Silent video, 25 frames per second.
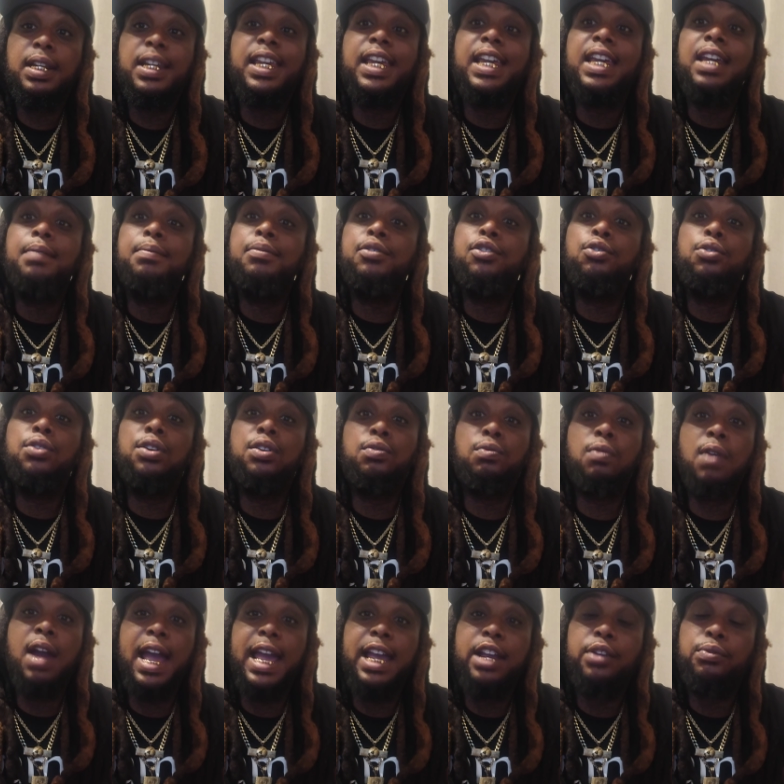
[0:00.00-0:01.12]
Keep doing
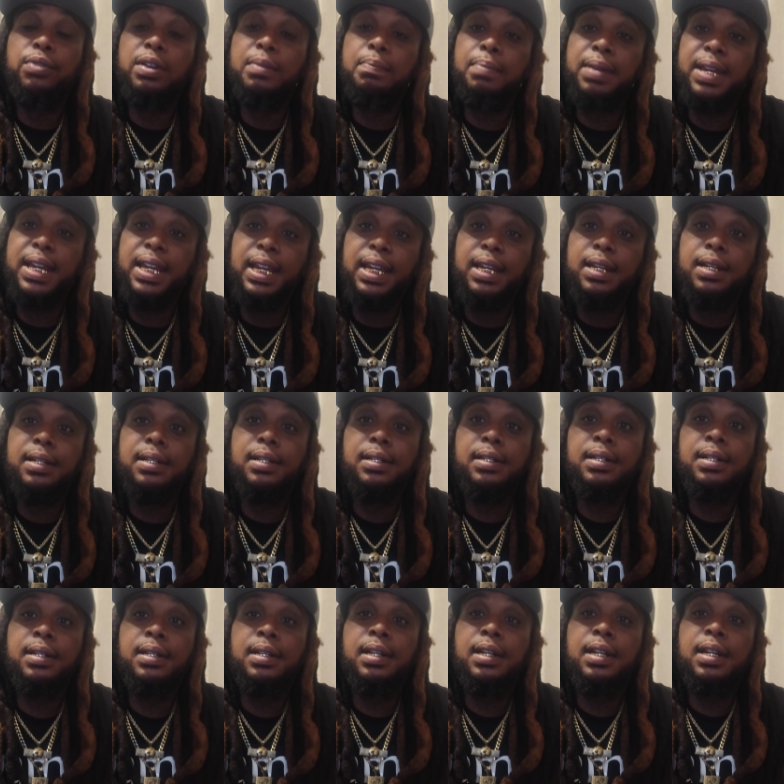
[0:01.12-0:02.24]
right, repent.
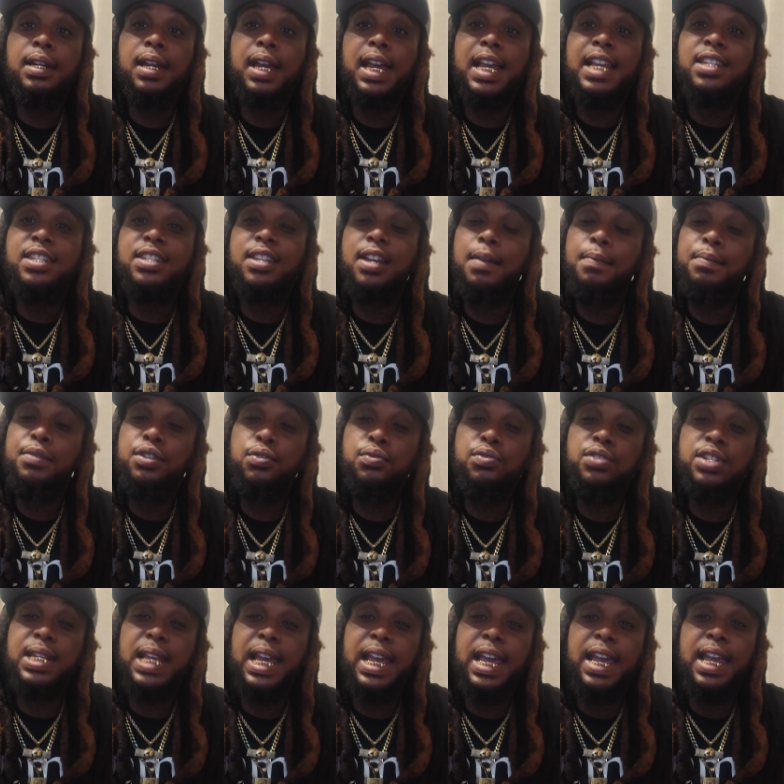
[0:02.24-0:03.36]
And something you
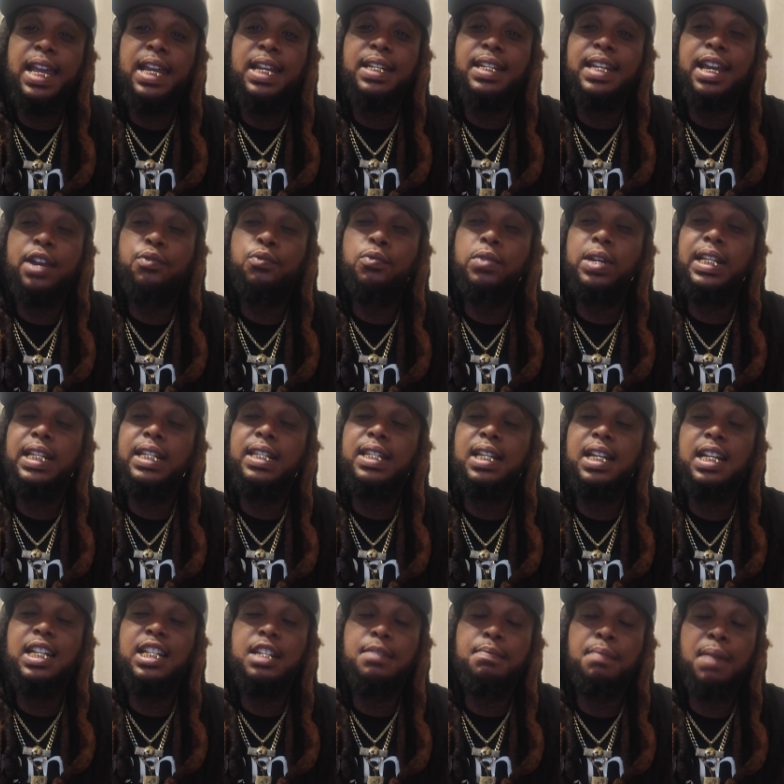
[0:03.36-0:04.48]
said that really
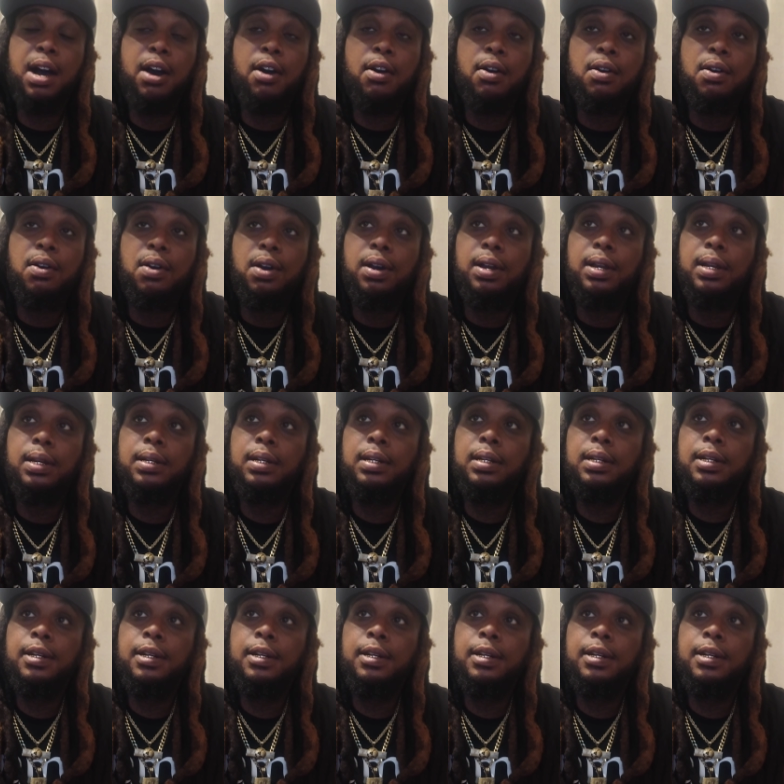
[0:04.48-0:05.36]
touched my heart.